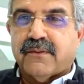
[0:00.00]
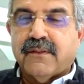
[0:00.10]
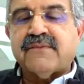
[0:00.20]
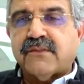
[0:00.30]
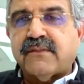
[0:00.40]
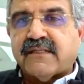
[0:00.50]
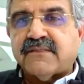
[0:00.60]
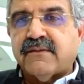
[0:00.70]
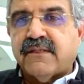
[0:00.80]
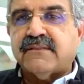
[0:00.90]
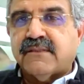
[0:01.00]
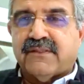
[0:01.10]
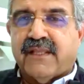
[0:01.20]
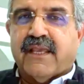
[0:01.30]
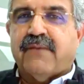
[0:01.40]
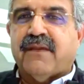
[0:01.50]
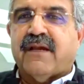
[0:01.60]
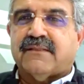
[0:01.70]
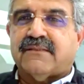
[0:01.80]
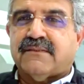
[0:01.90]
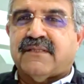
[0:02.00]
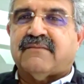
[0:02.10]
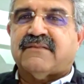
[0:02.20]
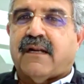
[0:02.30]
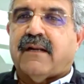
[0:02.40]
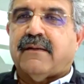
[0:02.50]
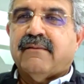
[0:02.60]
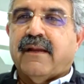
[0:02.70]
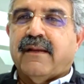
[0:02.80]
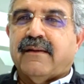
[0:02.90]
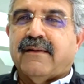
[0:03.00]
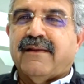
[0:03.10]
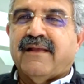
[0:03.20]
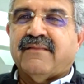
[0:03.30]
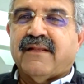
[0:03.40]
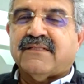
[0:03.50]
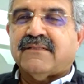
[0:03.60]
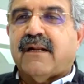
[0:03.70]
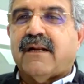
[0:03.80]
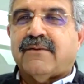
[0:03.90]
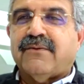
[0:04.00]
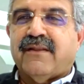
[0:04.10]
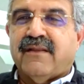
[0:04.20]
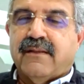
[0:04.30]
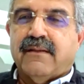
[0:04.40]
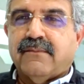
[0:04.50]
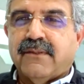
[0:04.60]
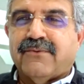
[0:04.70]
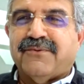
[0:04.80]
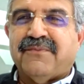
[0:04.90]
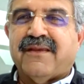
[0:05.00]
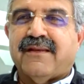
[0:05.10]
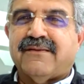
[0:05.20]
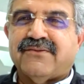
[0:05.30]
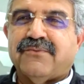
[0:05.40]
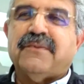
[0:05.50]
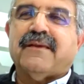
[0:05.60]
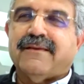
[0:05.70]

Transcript: So that's the reason. They gave me a self-start, right? And that start today, we could make it so big.